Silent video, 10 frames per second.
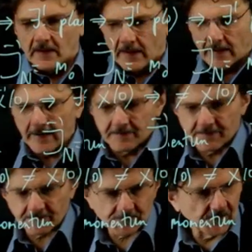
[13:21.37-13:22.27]
And
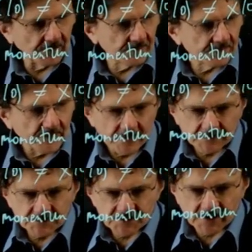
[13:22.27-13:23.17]
this means
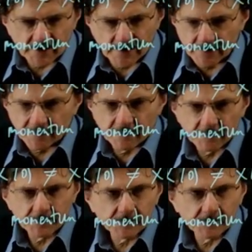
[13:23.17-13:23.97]
that Jn